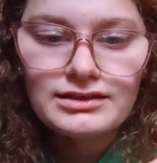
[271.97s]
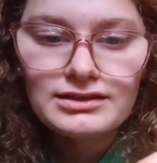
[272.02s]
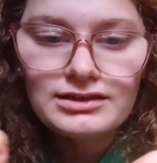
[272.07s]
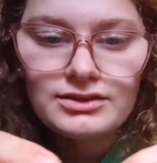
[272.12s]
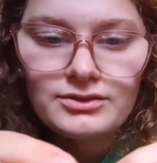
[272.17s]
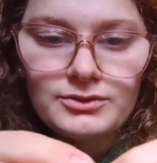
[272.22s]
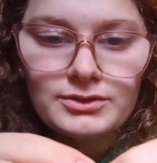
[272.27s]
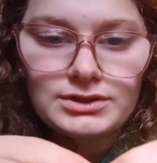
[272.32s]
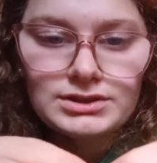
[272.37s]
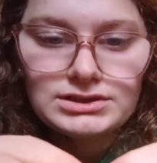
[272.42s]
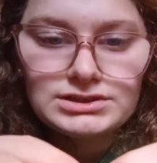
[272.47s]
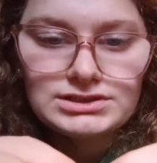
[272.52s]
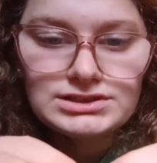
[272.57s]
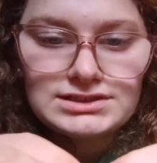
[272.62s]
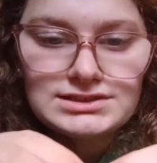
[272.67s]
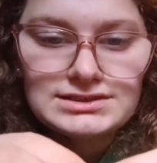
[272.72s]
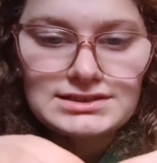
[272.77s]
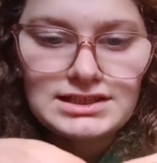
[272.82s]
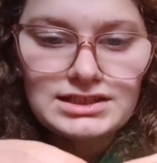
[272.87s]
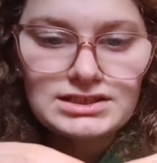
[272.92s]
the orange
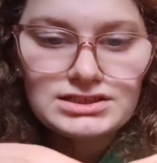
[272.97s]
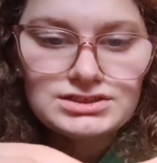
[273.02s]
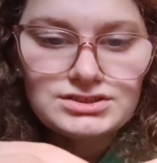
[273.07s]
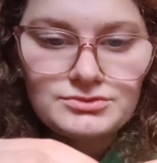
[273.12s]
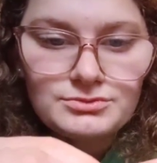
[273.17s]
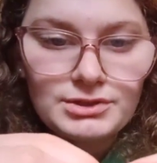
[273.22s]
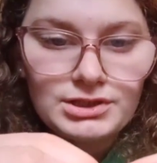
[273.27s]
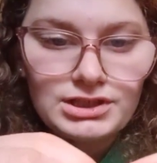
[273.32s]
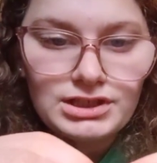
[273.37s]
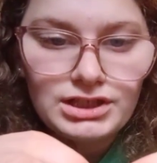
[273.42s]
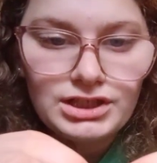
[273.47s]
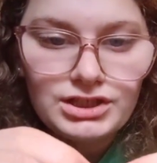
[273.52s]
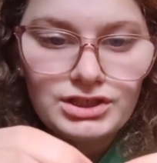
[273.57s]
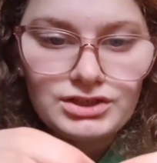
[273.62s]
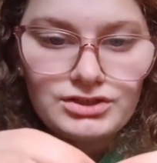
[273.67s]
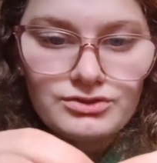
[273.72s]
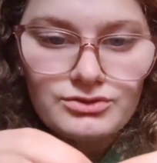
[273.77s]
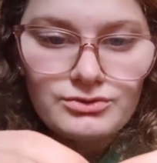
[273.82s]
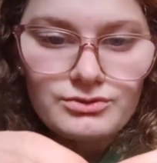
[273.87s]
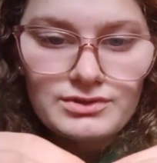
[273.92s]
is there, so we're gonna
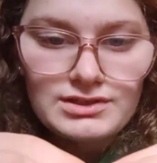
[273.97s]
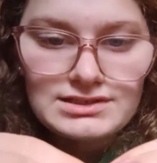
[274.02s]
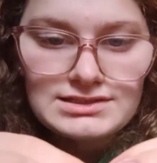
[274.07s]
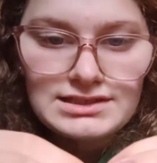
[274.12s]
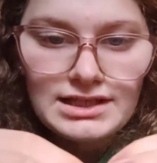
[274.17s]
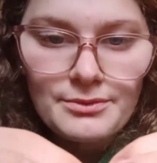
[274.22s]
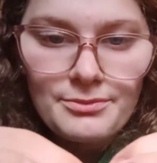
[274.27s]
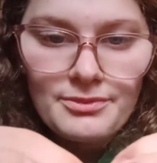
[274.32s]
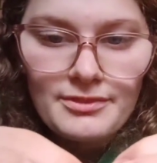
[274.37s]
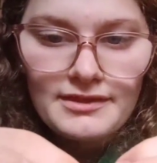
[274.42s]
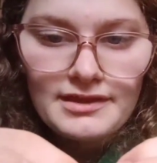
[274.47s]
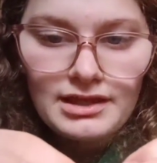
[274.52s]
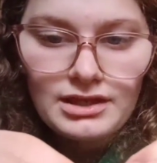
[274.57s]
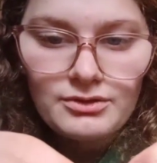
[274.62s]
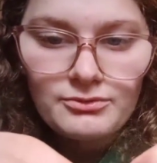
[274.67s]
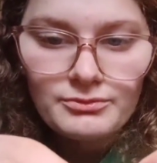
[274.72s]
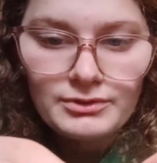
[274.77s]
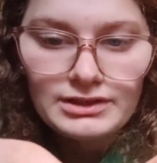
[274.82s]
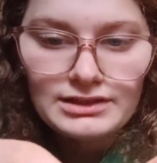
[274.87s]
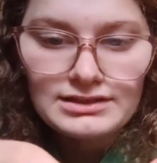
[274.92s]
do the same
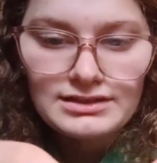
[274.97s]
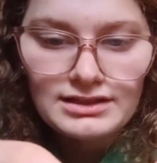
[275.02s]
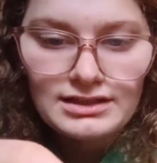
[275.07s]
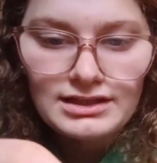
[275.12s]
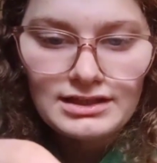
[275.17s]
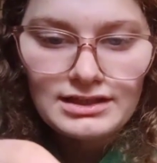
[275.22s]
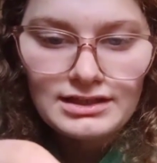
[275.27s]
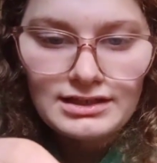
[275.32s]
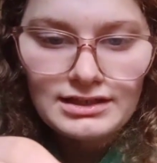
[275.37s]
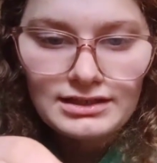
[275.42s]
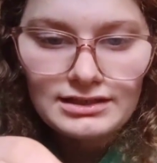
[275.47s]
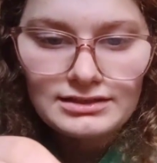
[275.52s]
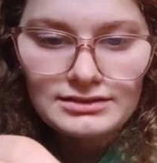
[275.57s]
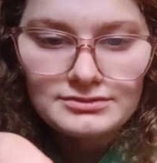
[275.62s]
thing we did